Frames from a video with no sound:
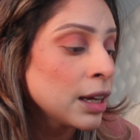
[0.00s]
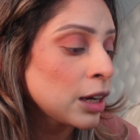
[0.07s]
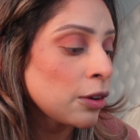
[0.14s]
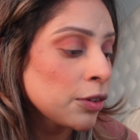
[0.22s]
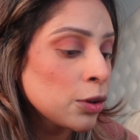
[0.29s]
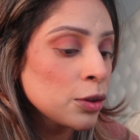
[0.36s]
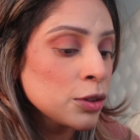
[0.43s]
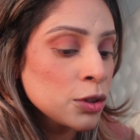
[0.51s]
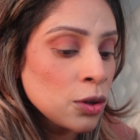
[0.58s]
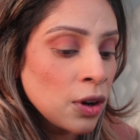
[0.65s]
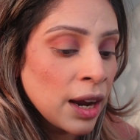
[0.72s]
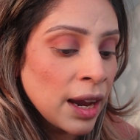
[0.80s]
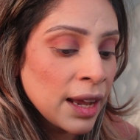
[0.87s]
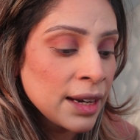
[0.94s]
Now we're going to go
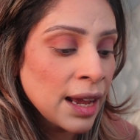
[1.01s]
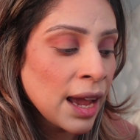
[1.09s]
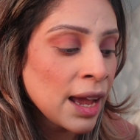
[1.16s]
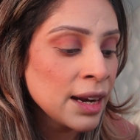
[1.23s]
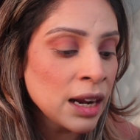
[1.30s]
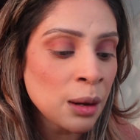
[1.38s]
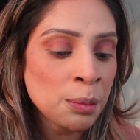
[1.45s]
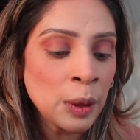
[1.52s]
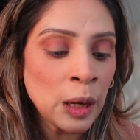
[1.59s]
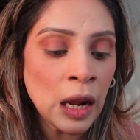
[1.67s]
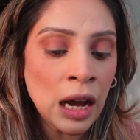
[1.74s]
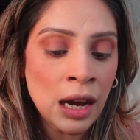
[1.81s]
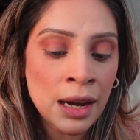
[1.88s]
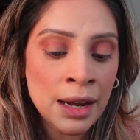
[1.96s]
ahead and
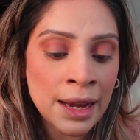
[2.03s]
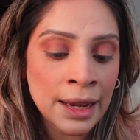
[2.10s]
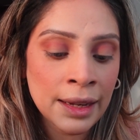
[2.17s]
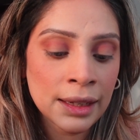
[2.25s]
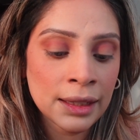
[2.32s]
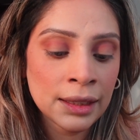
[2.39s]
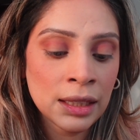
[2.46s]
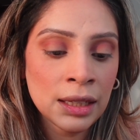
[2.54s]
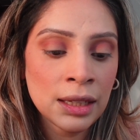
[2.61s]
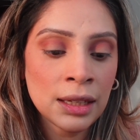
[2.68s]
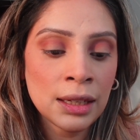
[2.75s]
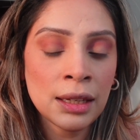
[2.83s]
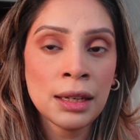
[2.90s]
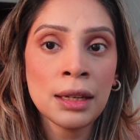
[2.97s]
apply
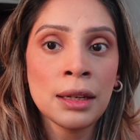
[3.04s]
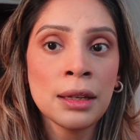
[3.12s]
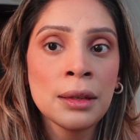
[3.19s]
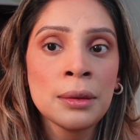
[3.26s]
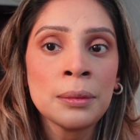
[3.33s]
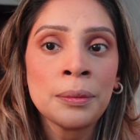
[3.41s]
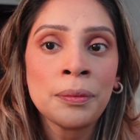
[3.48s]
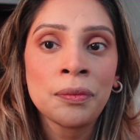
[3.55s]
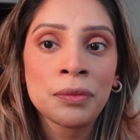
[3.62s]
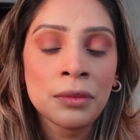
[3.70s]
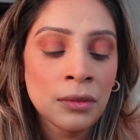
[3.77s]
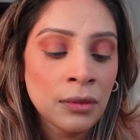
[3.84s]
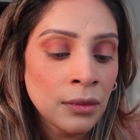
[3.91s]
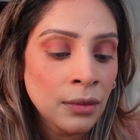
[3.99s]
the
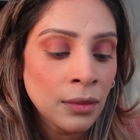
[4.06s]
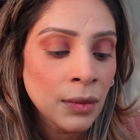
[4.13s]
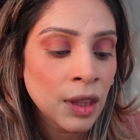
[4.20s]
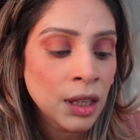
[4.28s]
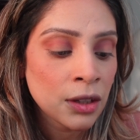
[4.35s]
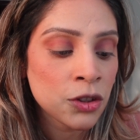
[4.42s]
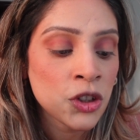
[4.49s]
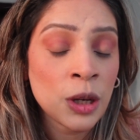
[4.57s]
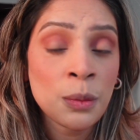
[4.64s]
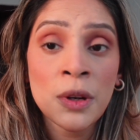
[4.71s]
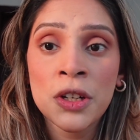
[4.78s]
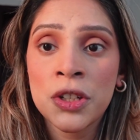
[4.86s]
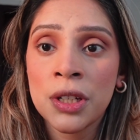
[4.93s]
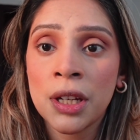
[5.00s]

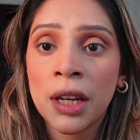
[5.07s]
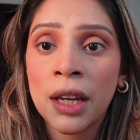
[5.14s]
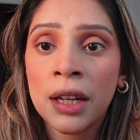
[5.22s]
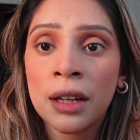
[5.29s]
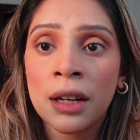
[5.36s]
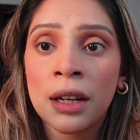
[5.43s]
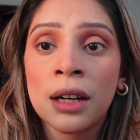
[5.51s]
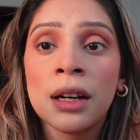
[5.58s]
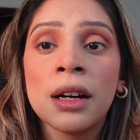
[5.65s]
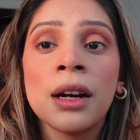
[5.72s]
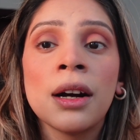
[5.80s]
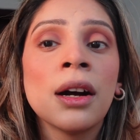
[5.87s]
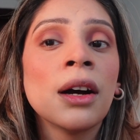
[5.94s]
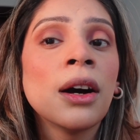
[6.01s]
shimmer shade
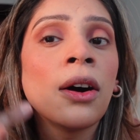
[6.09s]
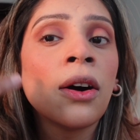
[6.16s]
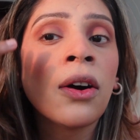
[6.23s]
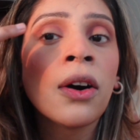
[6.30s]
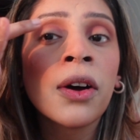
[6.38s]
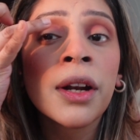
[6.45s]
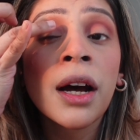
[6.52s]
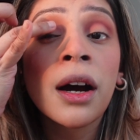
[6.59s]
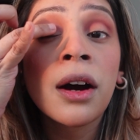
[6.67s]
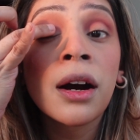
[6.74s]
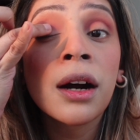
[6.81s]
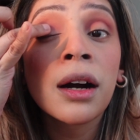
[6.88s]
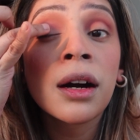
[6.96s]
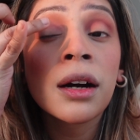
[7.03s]
on
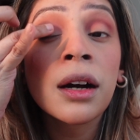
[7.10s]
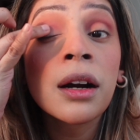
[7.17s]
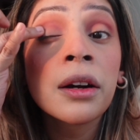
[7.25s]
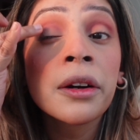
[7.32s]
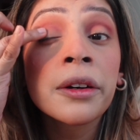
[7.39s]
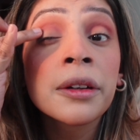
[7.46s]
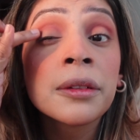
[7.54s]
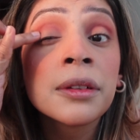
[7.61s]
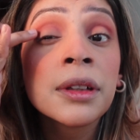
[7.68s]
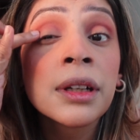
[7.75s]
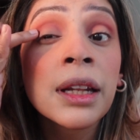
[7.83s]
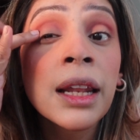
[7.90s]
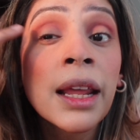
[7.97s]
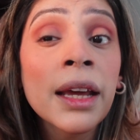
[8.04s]
our
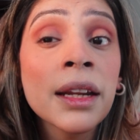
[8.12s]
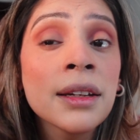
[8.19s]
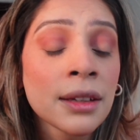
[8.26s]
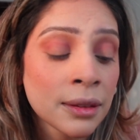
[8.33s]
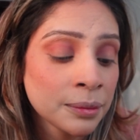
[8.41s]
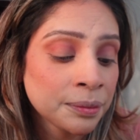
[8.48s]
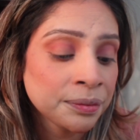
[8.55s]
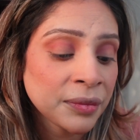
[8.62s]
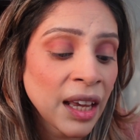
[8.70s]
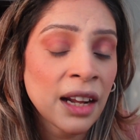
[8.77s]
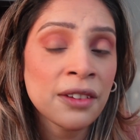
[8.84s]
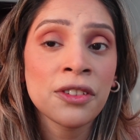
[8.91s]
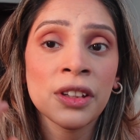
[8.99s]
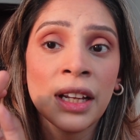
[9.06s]
lid,
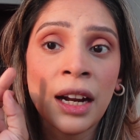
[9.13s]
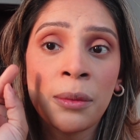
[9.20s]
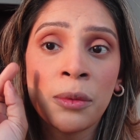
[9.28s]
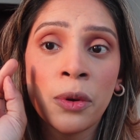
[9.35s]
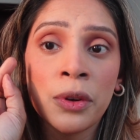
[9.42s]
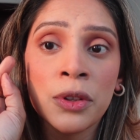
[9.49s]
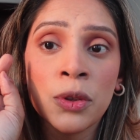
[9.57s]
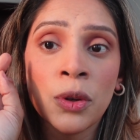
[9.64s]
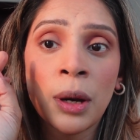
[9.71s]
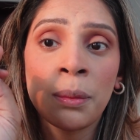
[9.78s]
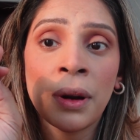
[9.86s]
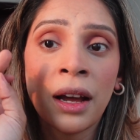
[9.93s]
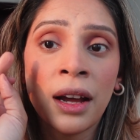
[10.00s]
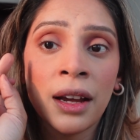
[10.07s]
and for that I'm going to
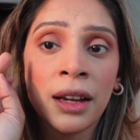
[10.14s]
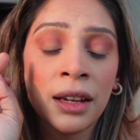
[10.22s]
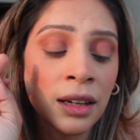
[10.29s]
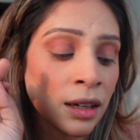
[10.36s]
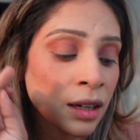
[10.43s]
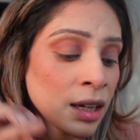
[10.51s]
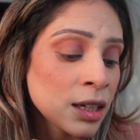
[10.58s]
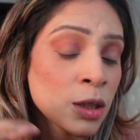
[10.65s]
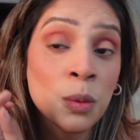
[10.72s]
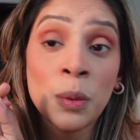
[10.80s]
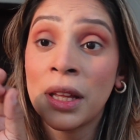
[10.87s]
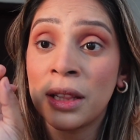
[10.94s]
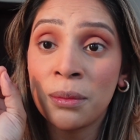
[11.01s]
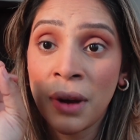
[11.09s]
apply it
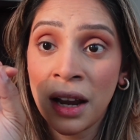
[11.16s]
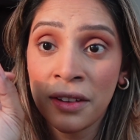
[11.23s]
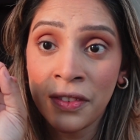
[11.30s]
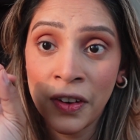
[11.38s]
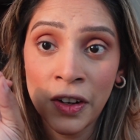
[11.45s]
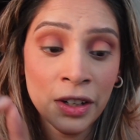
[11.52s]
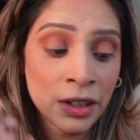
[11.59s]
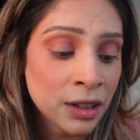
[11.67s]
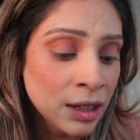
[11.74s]
with my finger.